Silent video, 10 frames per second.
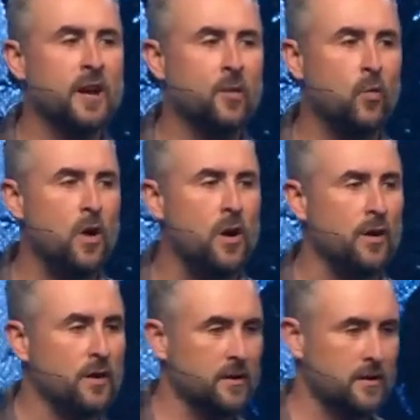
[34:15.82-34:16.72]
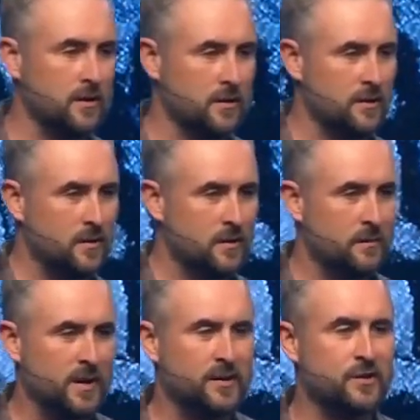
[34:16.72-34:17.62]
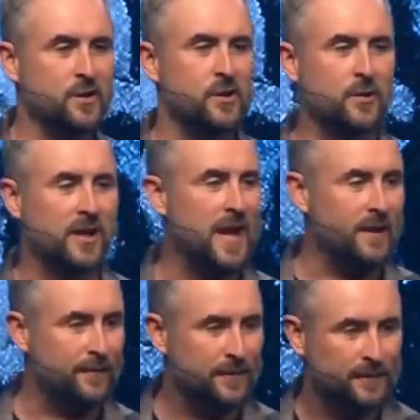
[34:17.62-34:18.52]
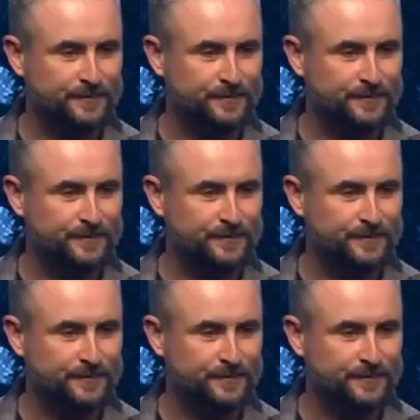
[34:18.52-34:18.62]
to walk because they're new to life.